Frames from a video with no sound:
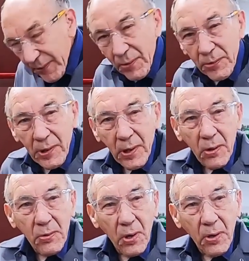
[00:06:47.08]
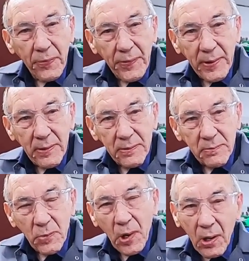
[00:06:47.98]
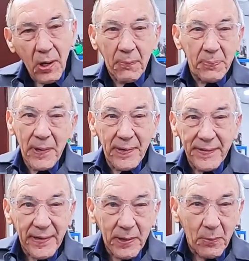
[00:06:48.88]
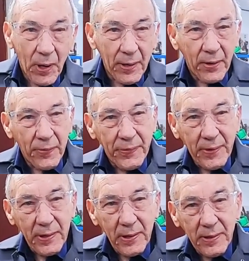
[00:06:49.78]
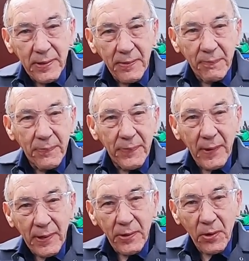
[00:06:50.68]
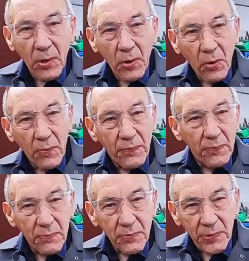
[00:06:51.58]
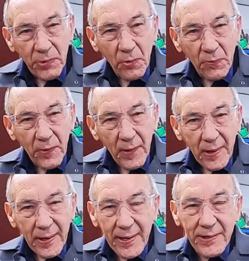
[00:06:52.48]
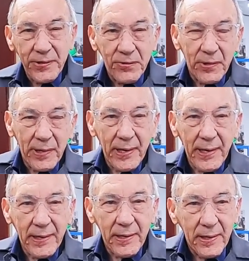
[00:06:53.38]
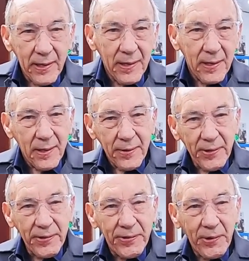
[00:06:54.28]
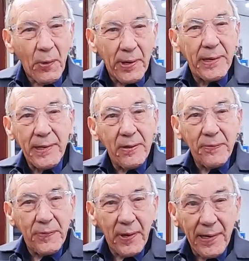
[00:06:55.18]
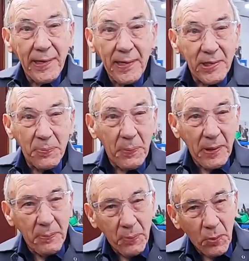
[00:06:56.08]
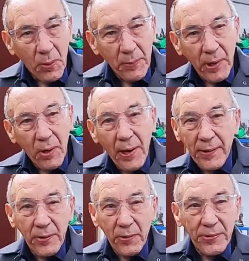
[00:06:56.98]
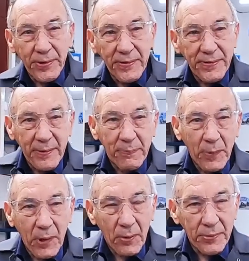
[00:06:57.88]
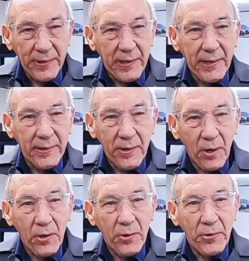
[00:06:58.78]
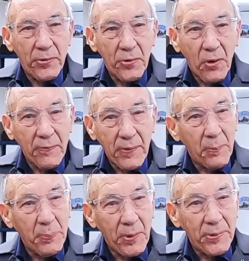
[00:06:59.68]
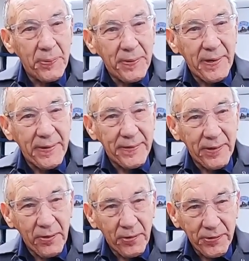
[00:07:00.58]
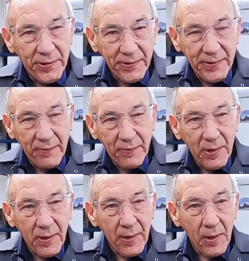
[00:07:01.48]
you know, I think, well, I love Minis anyway, and I think that they've got a lot of sort of history in the psyche of English people. I mean, I had an Austin 7 when I was a kid and I learned to drive and I passed my test in an Austin 7.